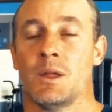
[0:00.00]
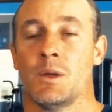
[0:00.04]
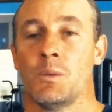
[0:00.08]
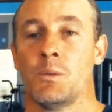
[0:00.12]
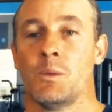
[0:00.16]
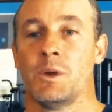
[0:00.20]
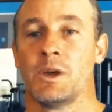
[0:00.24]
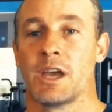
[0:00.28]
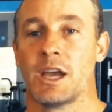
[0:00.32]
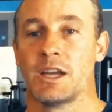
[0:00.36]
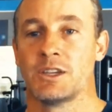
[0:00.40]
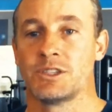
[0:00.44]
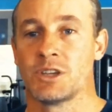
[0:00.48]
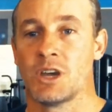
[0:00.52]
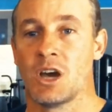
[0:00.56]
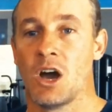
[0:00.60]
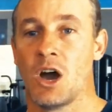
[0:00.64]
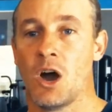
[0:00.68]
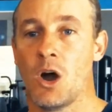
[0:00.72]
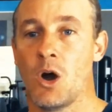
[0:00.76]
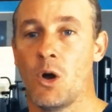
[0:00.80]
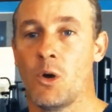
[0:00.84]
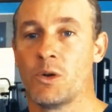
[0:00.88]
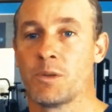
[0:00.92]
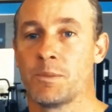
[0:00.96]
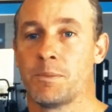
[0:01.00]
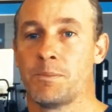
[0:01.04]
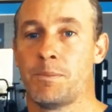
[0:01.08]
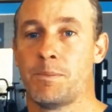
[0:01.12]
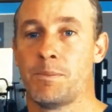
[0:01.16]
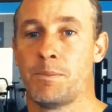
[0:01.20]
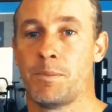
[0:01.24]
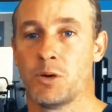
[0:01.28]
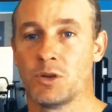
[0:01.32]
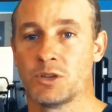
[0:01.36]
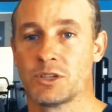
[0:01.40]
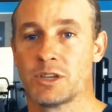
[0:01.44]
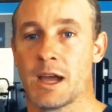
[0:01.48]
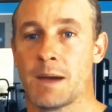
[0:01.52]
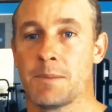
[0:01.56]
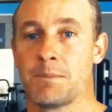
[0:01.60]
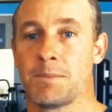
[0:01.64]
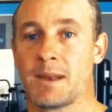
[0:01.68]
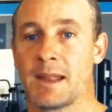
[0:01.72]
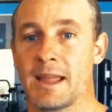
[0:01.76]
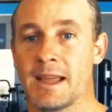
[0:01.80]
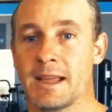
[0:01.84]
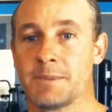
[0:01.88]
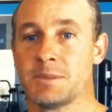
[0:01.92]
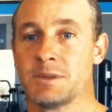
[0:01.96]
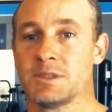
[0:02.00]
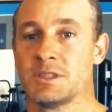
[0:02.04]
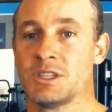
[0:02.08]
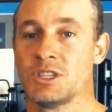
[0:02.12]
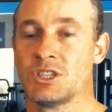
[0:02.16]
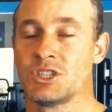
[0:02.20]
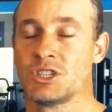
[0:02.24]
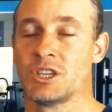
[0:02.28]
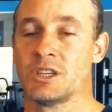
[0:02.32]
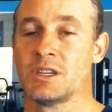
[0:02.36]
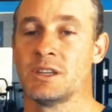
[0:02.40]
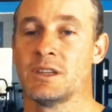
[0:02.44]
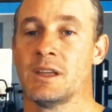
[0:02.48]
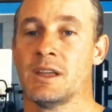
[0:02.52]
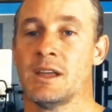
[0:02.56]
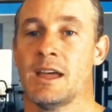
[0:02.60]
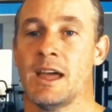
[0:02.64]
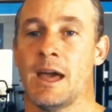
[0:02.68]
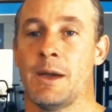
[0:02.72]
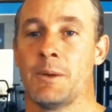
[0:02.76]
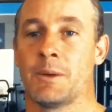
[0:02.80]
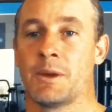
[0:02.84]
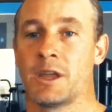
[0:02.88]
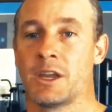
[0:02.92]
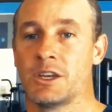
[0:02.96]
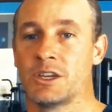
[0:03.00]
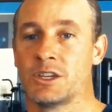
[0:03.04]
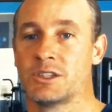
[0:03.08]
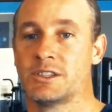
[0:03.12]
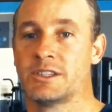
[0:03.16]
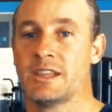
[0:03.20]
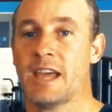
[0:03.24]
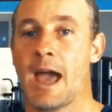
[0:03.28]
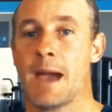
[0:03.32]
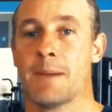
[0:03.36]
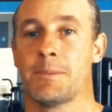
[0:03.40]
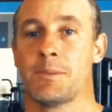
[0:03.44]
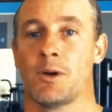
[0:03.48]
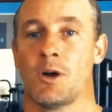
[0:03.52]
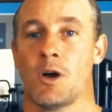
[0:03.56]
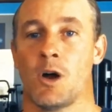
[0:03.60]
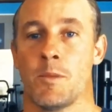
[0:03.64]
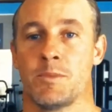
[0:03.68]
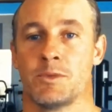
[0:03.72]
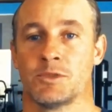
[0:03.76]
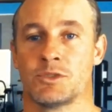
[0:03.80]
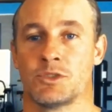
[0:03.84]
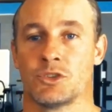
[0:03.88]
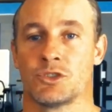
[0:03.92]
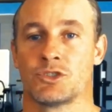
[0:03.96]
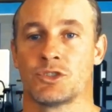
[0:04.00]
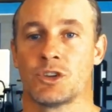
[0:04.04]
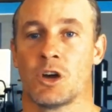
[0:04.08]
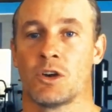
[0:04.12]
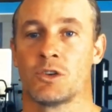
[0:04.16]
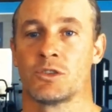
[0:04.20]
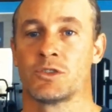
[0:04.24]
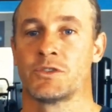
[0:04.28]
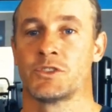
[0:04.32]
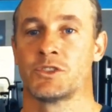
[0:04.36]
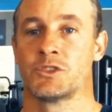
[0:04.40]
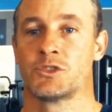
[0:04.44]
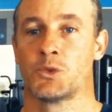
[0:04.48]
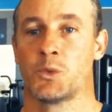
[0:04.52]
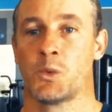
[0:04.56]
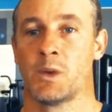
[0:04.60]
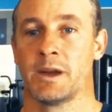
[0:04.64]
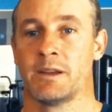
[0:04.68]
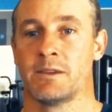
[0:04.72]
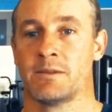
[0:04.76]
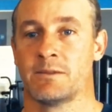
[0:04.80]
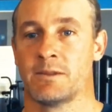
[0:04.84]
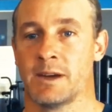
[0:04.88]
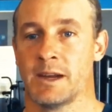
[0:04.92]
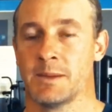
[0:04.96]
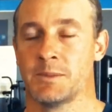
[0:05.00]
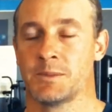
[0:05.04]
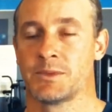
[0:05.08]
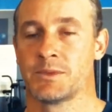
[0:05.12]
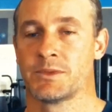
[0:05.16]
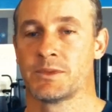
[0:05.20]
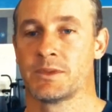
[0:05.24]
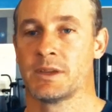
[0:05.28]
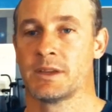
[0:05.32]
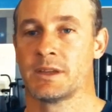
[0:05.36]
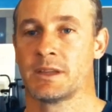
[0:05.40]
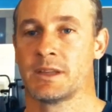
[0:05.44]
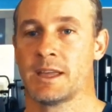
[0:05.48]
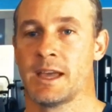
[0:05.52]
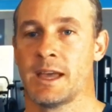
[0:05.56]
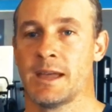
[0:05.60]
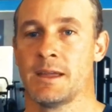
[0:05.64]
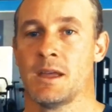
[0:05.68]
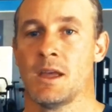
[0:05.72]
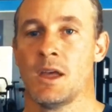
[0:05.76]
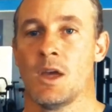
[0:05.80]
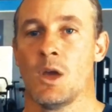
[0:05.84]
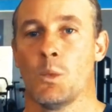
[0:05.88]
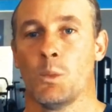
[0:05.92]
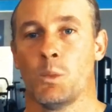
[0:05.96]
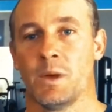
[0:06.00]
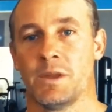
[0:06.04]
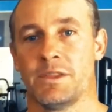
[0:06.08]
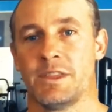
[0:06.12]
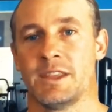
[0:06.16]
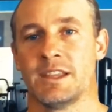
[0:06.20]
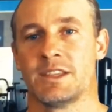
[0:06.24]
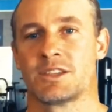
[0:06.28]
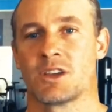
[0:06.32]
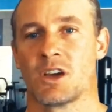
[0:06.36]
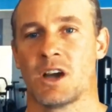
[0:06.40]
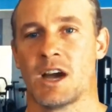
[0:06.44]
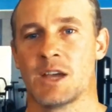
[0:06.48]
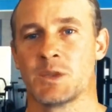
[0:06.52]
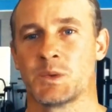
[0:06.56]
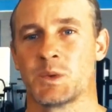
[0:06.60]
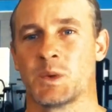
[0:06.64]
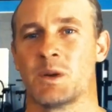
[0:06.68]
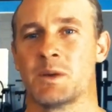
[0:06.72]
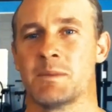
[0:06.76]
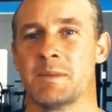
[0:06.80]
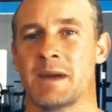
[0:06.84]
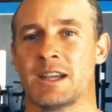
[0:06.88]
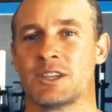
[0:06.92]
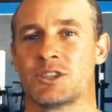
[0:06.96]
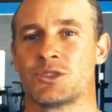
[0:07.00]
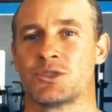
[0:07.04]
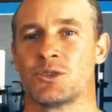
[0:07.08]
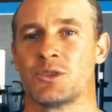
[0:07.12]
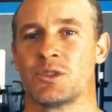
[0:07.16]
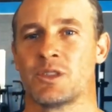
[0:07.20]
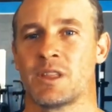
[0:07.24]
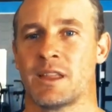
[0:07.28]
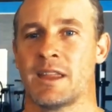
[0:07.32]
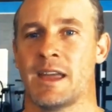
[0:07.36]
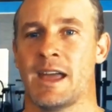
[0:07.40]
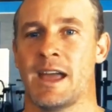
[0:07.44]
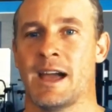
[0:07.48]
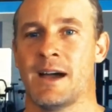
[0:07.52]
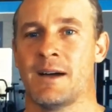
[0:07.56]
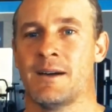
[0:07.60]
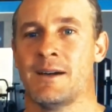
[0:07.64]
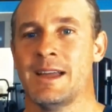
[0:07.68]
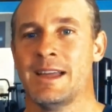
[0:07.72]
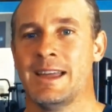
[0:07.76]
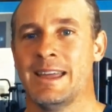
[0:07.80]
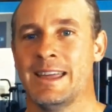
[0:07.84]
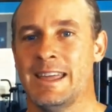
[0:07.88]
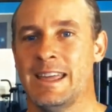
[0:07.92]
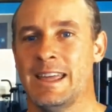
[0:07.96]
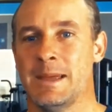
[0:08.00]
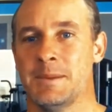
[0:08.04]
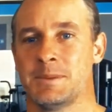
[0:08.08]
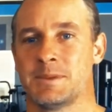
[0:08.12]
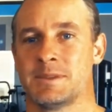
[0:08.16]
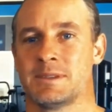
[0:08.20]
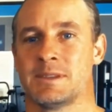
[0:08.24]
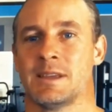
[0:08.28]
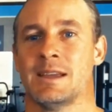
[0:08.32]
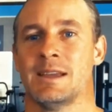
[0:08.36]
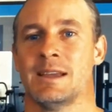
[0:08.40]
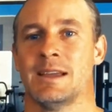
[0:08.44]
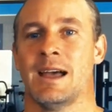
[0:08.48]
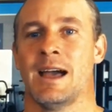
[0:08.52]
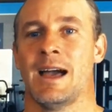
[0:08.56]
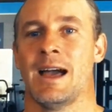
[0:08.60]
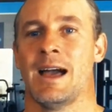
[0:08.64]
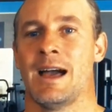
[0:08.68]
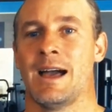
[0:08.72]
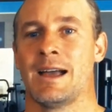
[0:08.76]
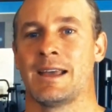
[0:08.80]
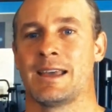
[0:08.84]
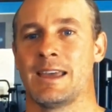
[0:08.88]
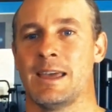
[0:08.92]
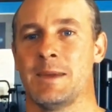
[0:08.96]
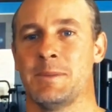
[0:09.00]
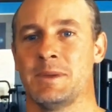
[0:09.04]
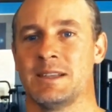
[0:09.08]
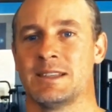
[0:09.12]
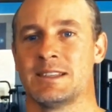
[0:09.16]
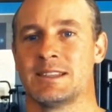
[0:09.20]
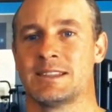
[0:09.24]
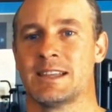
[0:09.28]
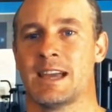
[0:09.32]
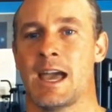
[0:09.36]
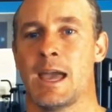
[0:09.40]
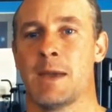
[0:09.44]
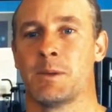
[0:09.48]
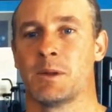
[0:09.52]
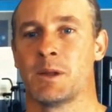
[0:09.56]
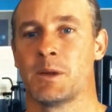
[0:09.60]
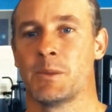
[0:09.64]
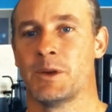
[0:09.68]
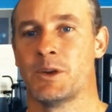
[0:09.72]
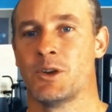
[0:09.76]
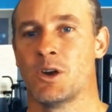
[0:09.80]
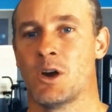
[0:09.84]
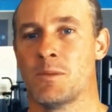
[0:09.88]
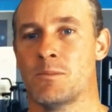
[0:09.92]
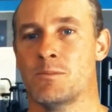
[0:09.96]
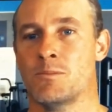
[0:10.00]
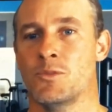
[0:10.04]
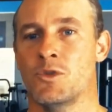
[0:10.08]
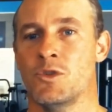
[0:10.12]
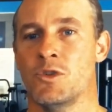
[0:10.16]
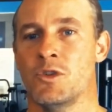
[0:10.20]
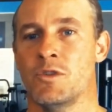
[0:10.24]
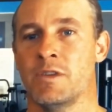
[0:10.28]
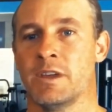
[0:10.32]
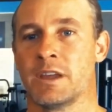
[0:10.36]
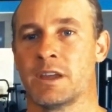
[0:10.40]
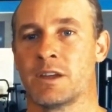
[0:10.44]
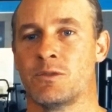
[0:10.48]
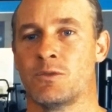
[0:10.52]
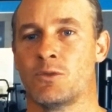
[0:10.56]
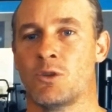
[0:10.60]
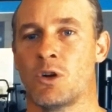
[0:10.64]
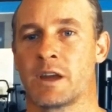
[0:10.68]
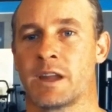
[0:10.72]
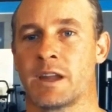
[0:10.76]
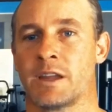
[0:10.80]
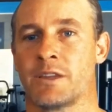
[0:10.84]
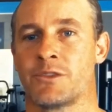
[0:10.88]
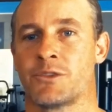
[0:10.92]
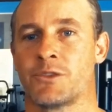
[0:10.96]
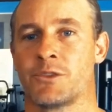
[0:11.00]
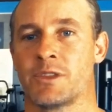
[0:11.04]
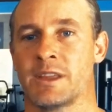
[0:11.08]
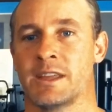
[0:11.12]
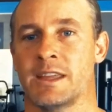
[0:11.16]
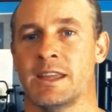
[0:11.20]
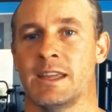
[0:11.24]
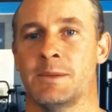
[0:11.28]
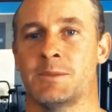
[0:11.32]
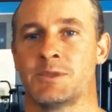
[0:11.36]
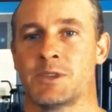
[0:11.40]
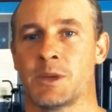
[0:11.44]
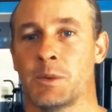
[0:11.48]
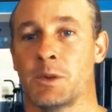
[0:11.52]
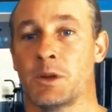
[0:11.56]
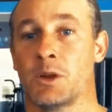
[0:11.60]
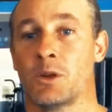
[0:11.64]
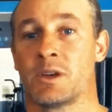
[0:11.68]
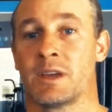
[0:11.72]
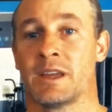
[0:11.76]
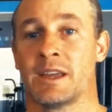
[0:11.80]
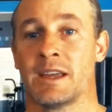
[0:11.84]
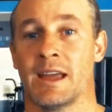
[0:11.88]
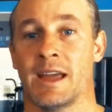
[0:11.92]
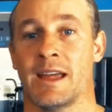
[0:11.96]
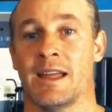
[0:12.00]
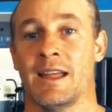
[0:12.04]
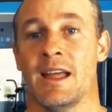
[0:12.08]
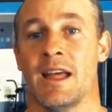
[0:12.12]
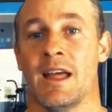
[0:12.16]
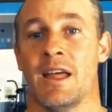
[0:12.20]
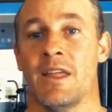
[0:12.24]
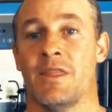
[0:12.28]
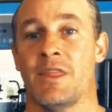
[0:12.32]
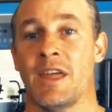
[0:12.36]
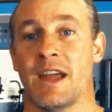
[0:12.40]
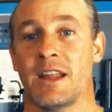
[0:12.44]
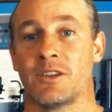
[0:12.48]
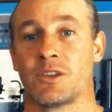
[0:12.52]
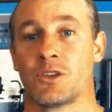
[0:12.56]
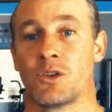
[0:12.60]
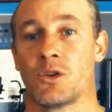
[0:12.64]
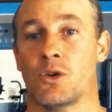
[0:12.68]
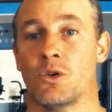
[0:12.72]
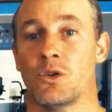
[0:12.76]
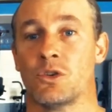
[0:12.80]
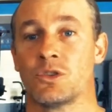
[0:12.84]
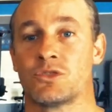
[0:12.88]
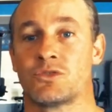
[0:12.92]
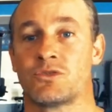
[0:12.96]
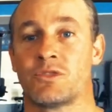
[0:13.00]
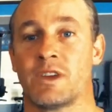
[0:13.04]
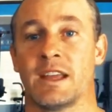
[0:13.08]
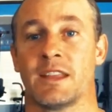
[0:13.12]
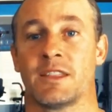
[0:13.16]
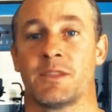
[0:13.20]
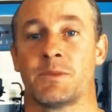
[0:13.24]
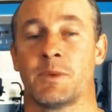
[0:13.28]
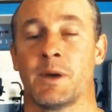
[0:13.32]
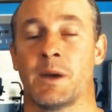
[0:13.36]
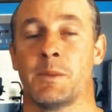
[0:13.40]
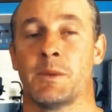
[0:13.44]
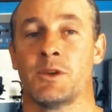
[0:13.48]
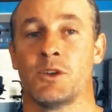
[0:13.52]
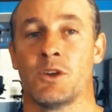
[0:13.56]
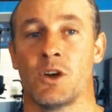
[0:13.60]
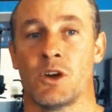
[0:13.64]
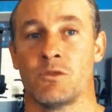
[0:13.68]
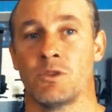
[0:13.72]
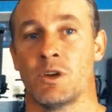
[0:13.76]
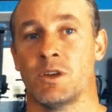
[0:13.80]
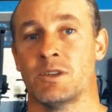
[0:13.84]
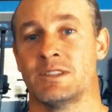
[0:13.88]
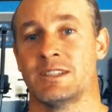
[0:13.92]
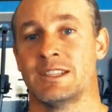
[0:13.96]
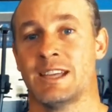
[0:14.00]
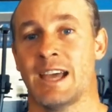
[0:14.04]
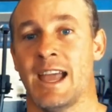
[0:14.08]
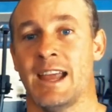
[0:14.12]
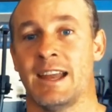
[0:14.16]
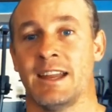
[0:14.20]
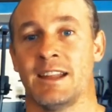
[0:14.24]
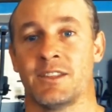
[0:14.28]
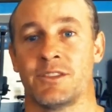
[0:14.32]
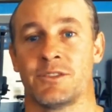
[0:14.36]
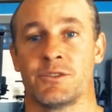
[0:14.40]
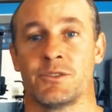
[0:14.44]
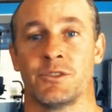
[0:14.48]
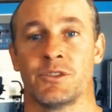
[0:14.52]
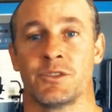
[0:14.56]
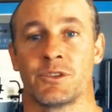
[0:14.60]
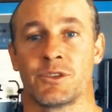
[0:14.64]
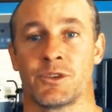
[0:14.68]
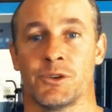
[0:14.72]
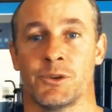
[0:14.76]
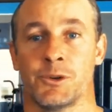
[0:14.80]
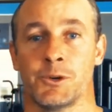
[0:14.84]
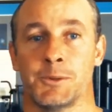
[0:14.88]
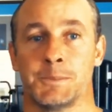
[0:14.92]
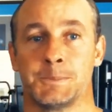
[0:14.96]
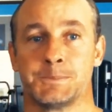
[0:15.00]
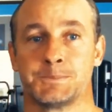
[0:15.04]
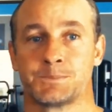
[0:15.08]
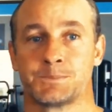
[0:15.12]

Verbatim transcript: We're going to hold a push-up plank position, and we're going to tap opposite shoulders for 20 reps, okay? With this, guys, we want to make sure that our hips are keeping stable and we're not moving and rocking through the hips. So we're looking at that core strength where we're not rotating through the core.